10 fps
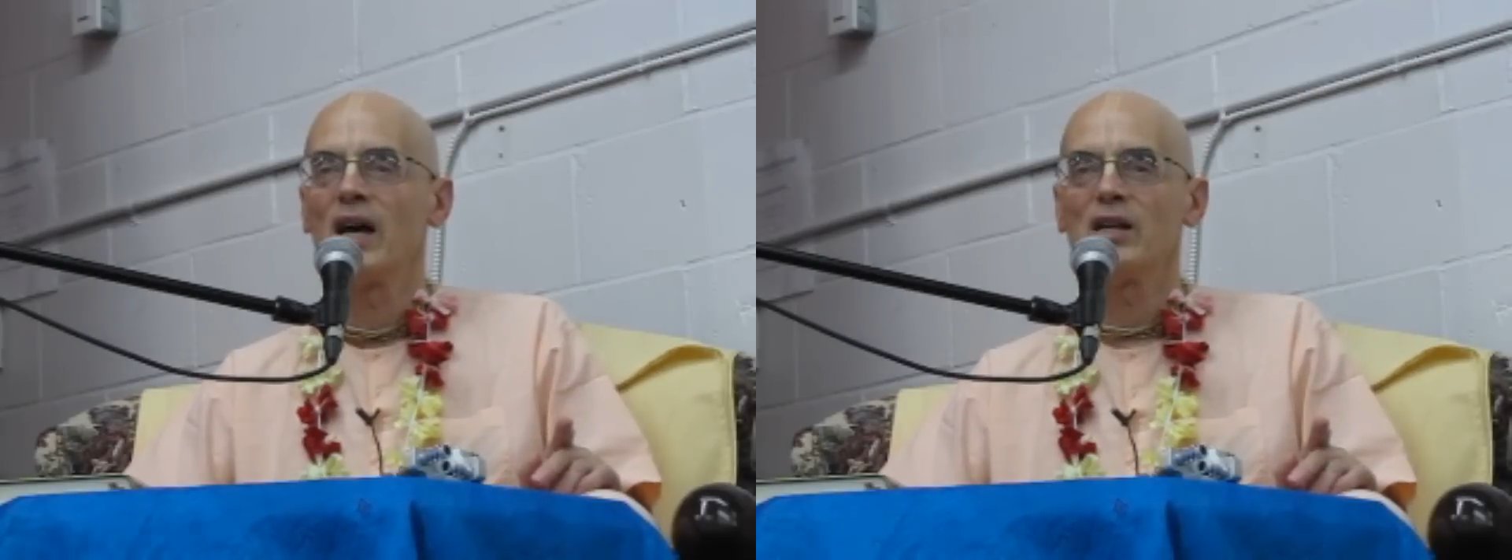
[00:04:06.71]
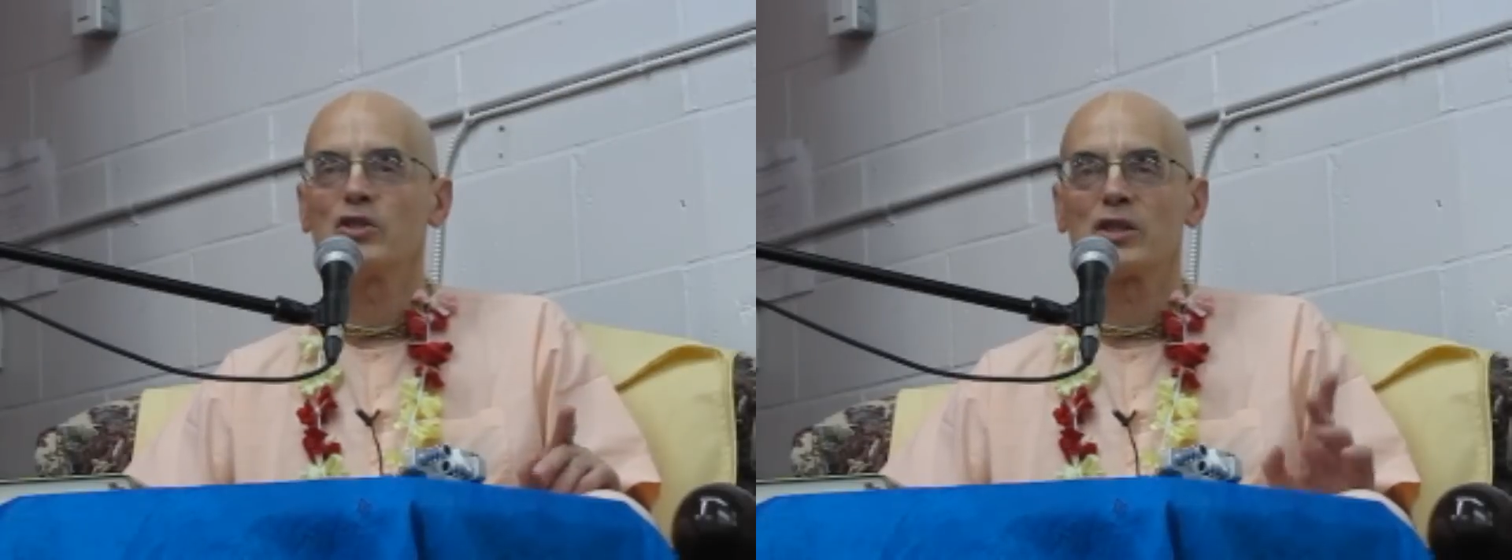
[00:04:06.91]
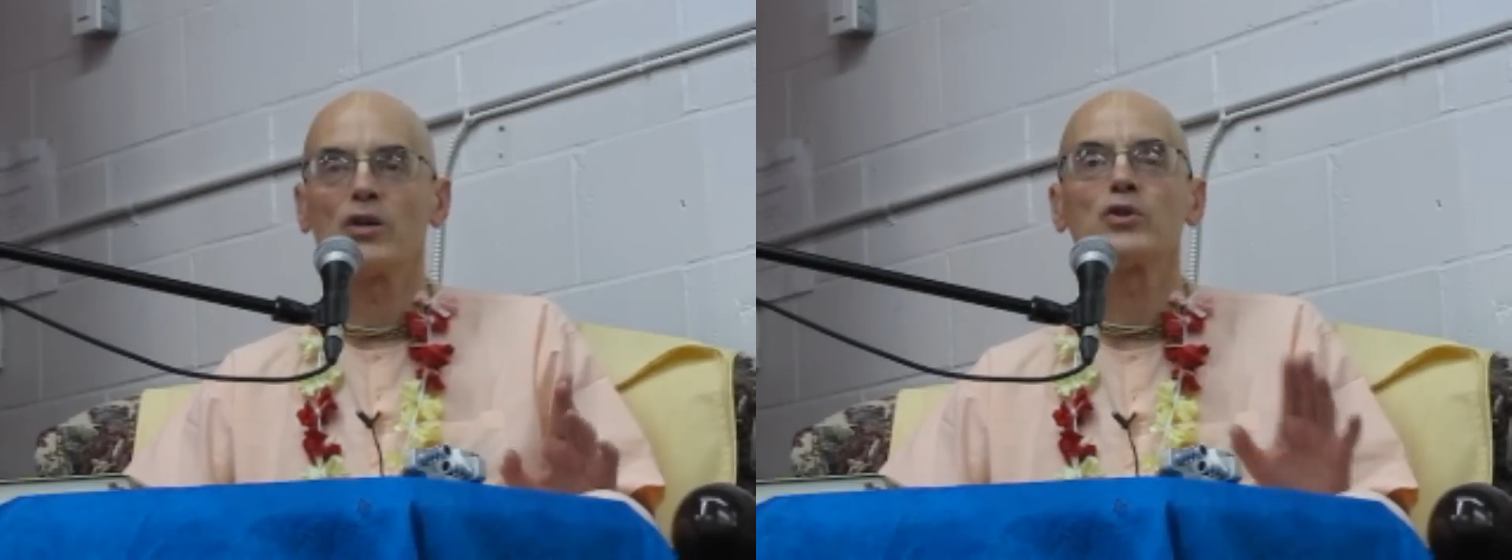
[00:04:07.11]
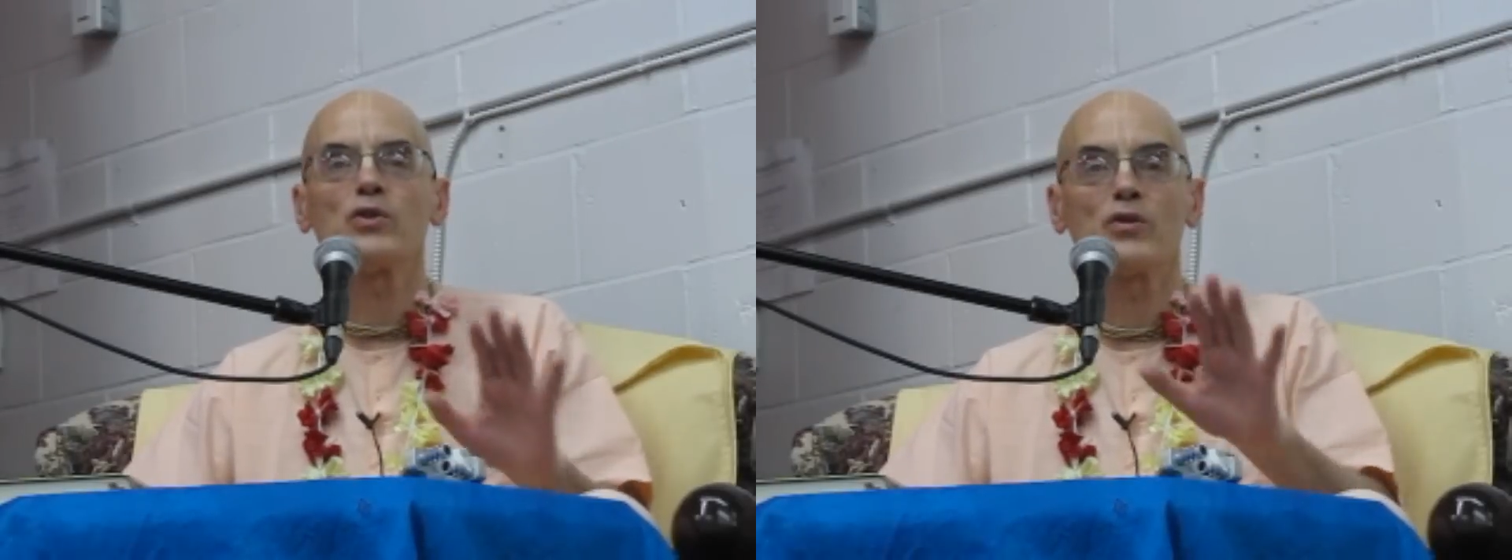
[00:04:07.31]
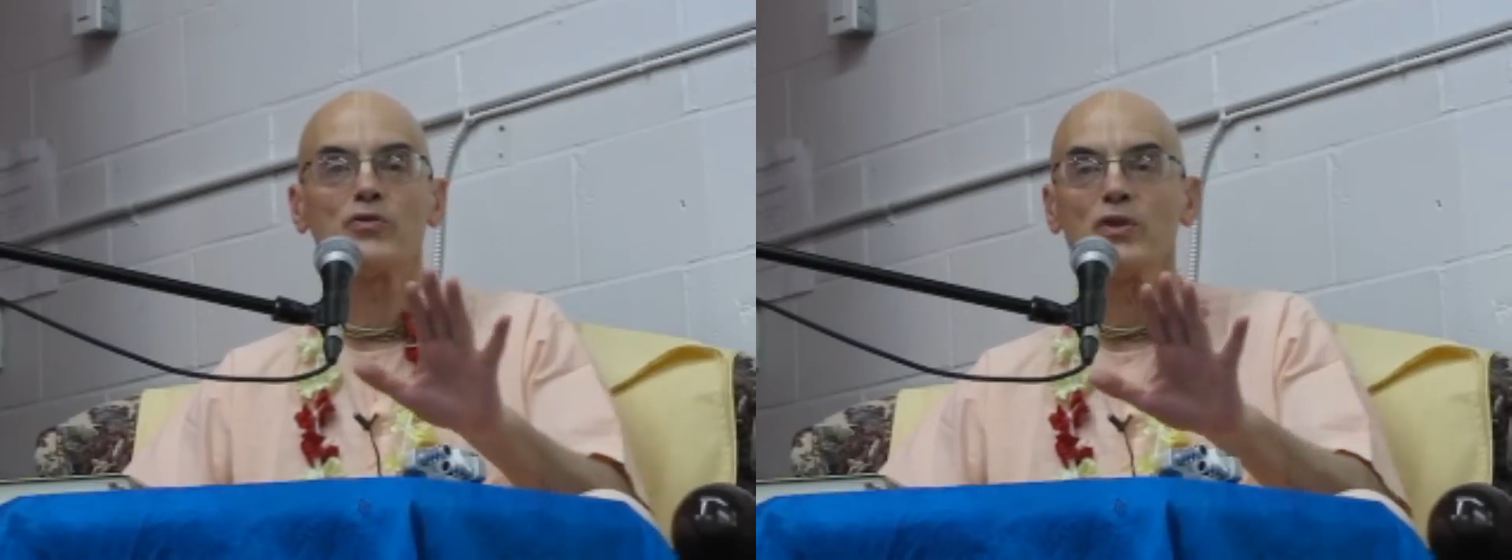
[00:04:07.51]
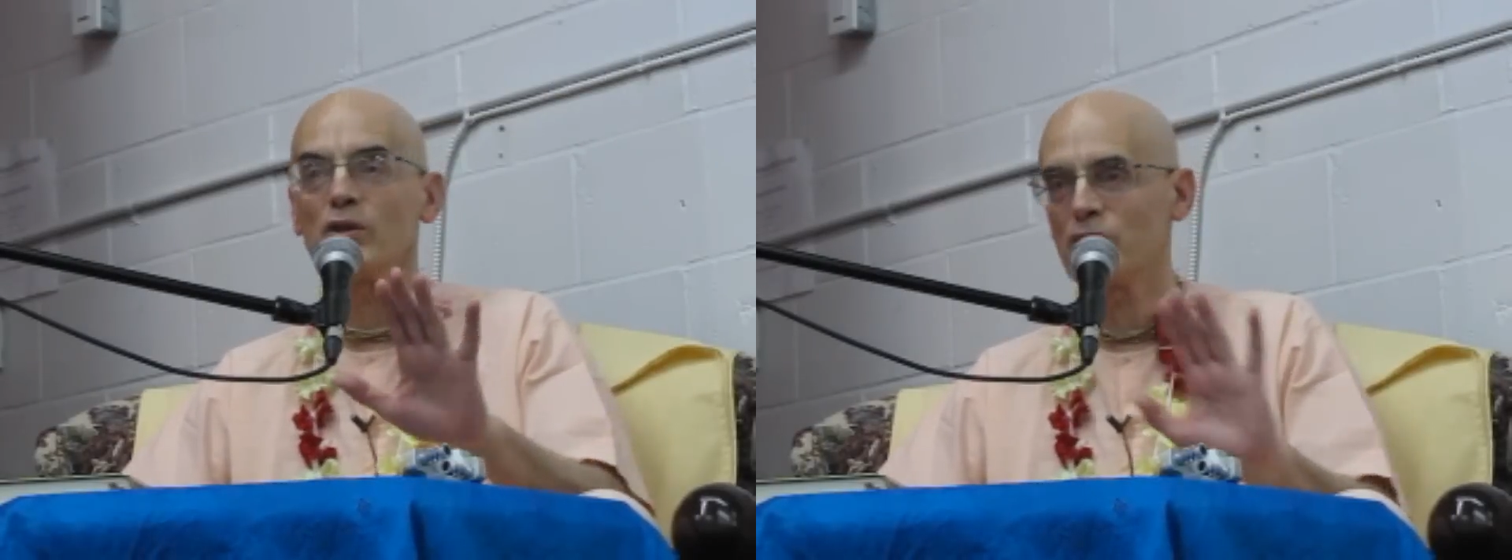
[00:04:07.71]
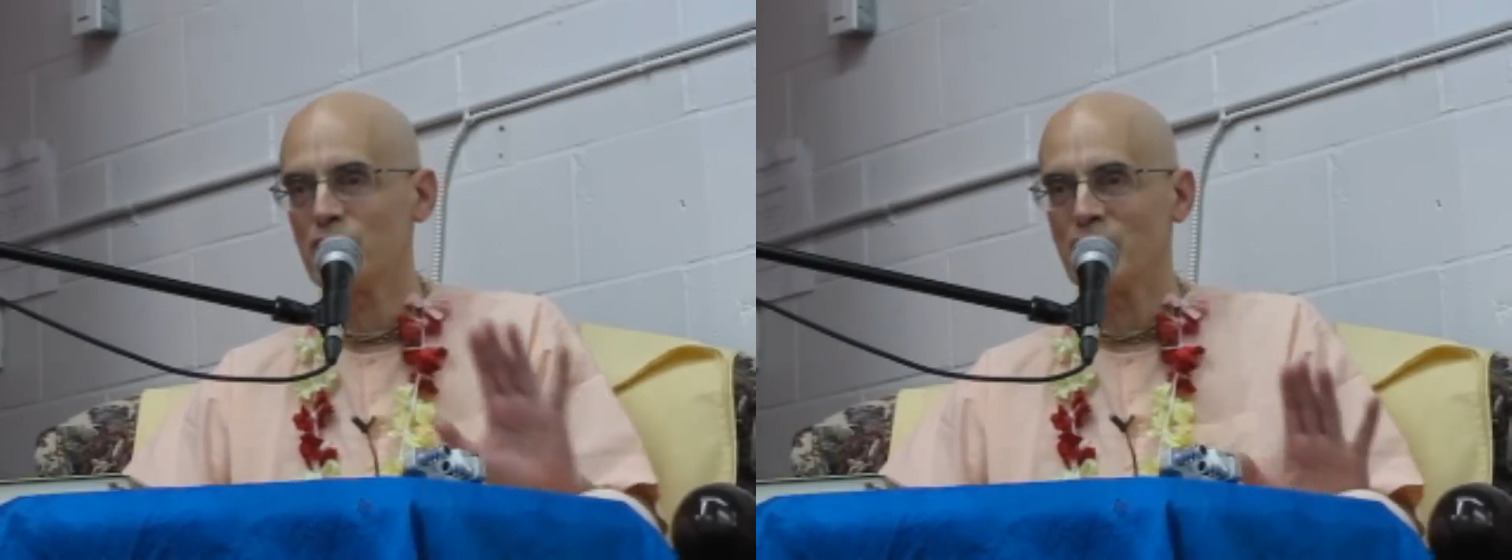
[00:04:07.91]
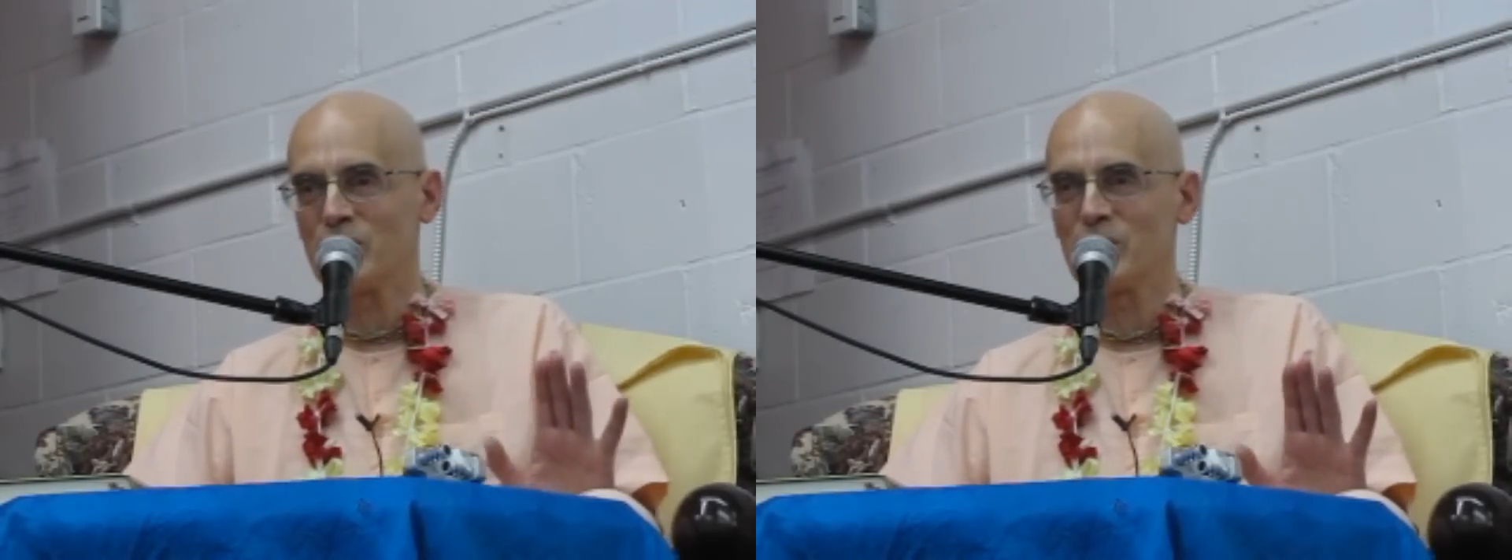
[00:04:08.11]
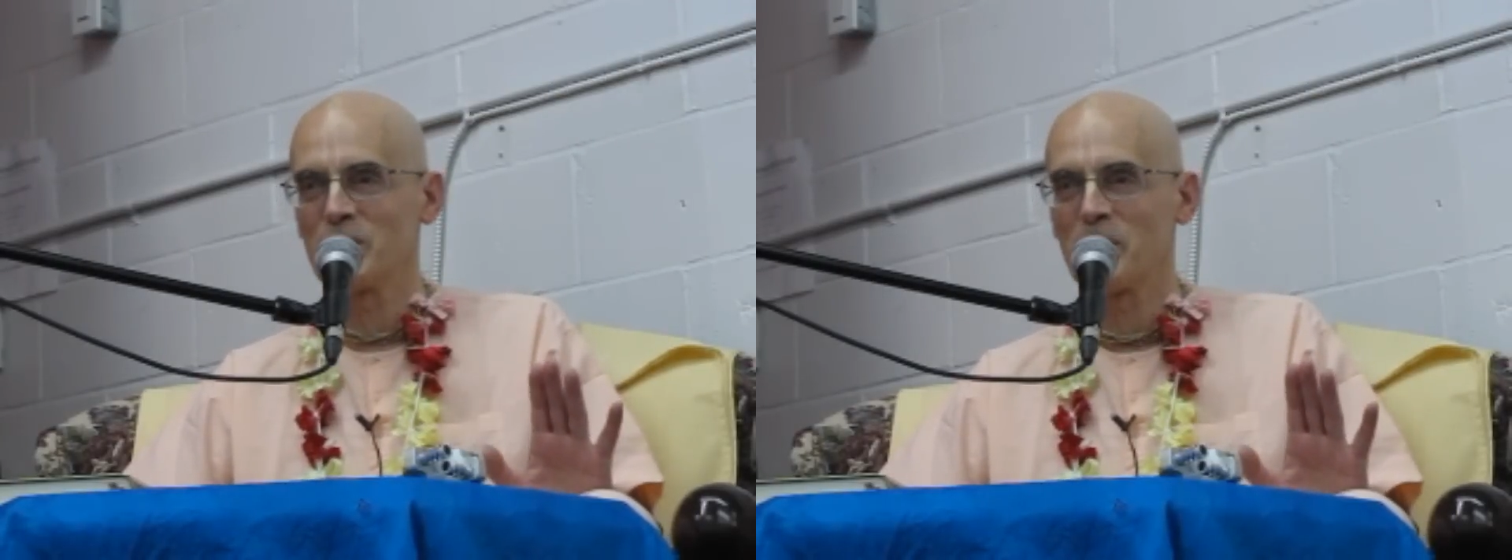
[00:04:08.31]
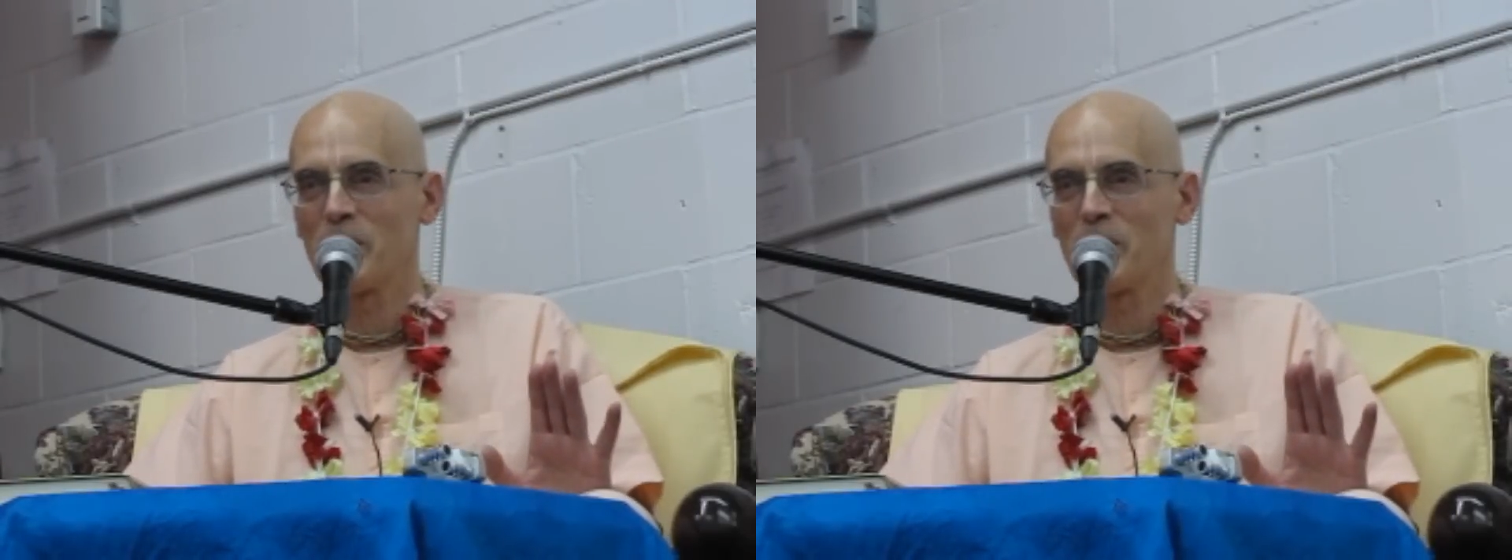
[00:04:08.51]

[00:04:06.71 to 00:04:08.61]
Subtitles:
a shelter of fearlessness.